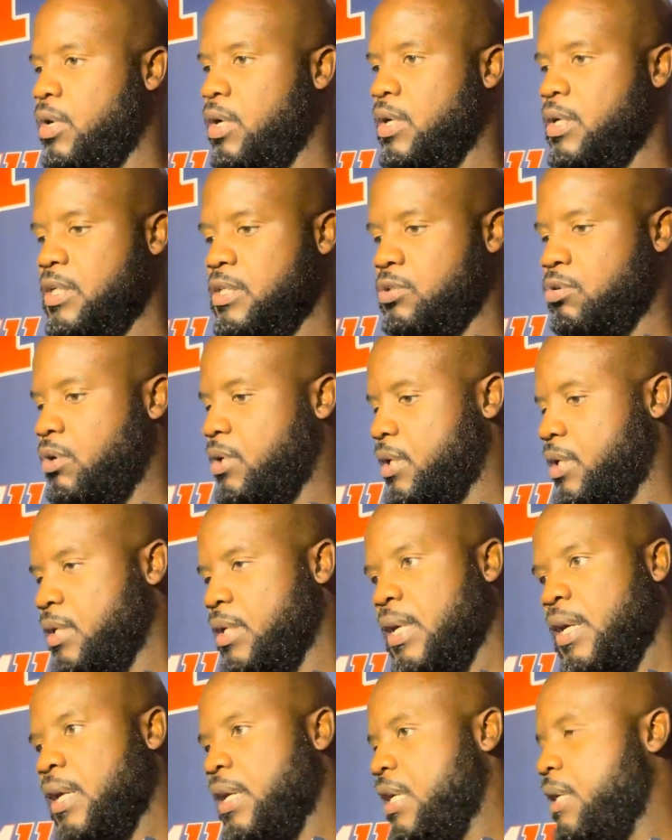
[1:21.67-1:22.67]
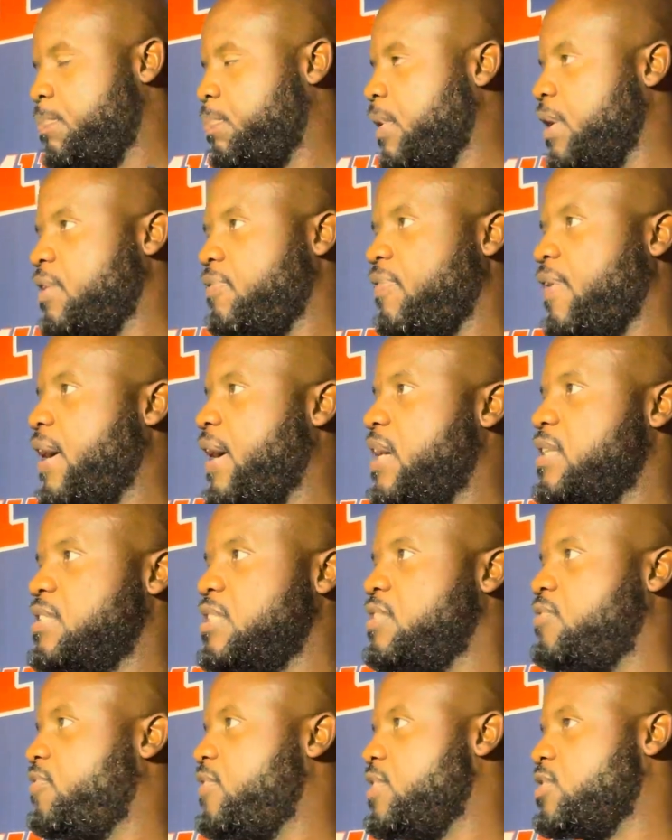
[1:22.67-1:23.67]
He plays fast,
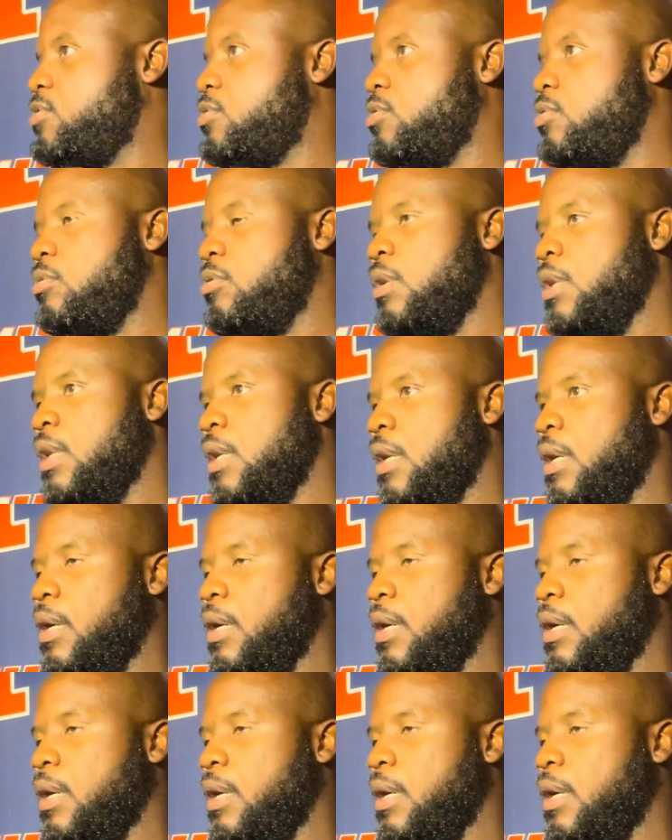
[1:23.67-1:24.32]
he's physical.